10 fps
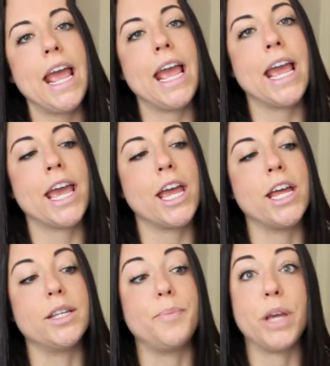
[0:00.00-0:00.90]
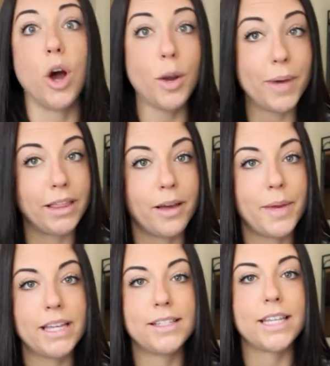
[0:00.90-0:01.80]
and beyond my
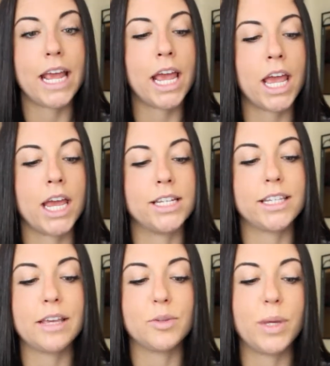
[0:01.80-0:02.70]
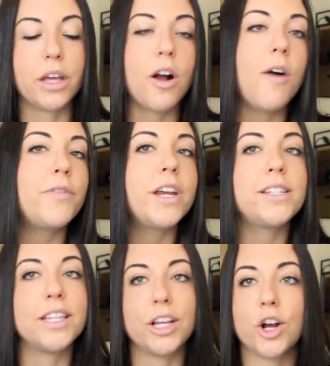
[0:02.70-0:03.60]
limits and gives me the
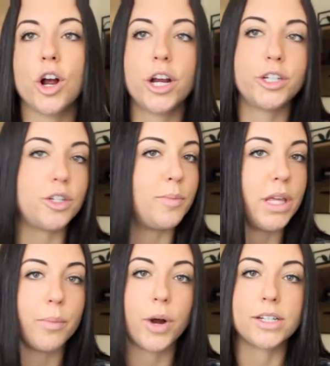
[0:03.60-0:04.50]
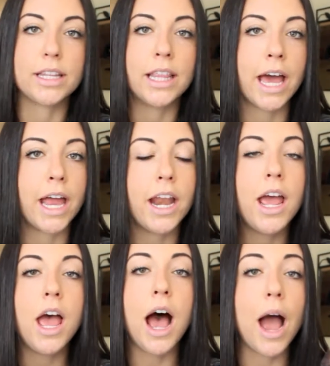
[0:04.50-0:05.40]
confidence and the courage to be the person that
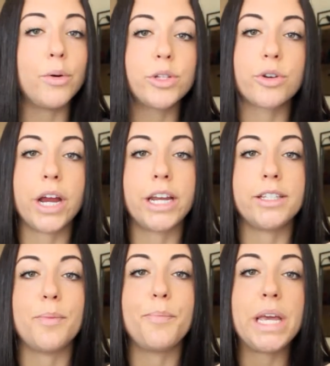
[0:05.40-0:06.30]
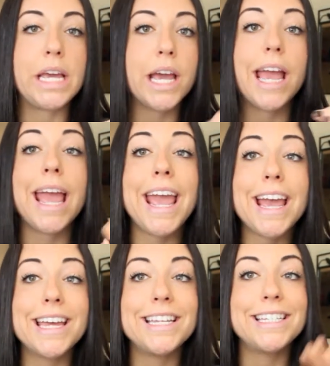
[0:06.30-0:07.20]
I was created to be,
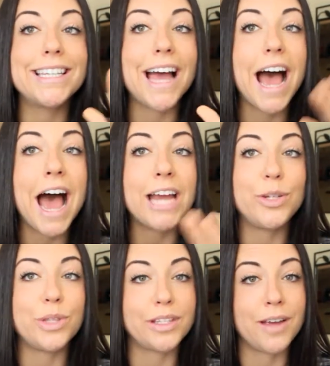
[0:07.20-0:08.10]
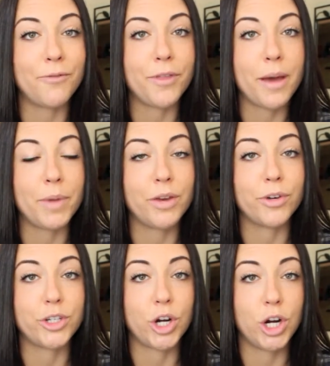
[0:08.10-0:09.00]
and I do the same for them in
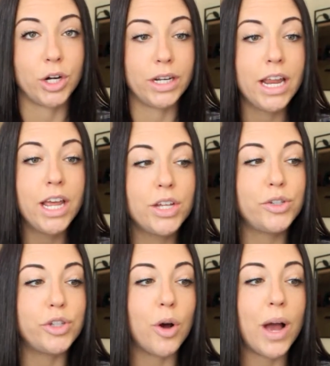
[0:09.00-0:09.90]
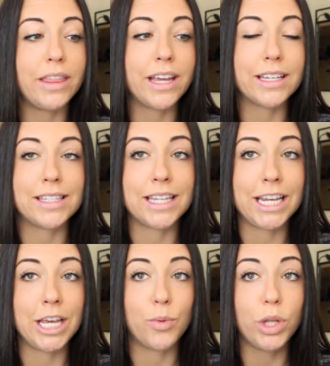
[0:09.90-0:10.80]
return. So I think it's
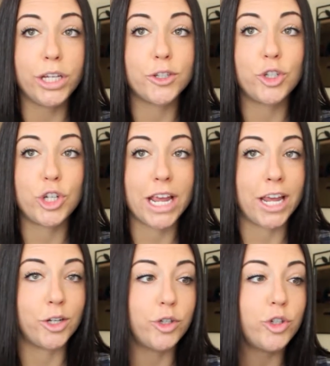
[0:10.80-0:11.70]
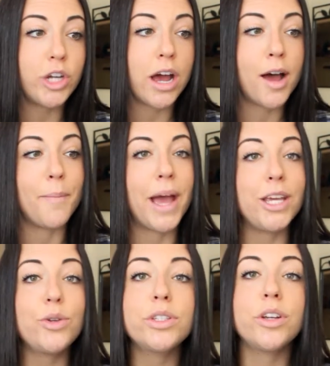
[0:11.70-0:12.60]
an equal exchange. I
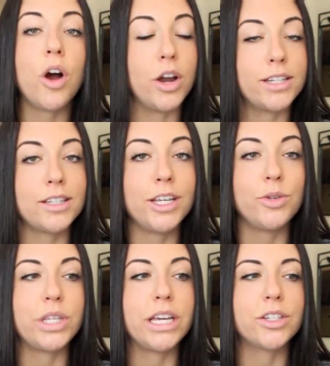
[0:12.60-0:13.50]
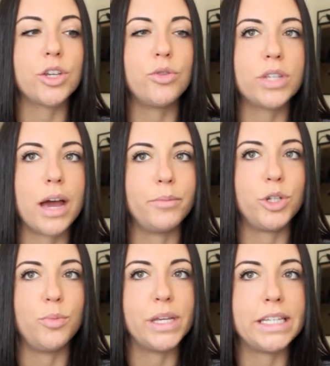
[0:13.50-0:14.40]
used to honestly use the excuse I'm
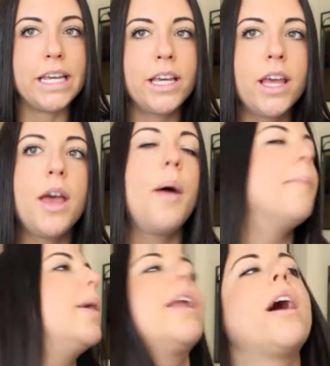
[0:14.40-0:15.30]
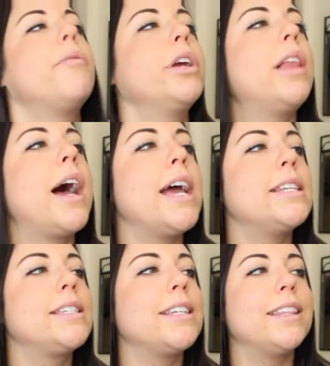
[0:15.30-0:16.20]
too busy, but I
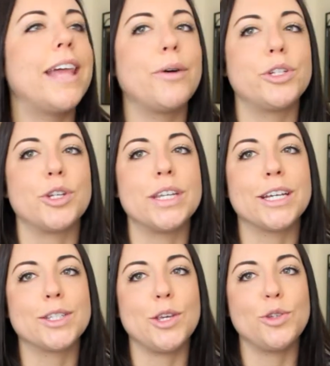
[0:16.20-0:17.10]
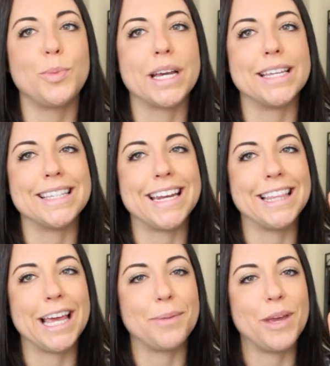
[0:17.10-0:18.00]
realized that was just an excuse because I
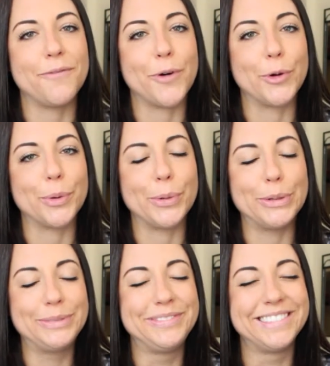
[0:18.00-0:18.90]
didn't like being vulnerable.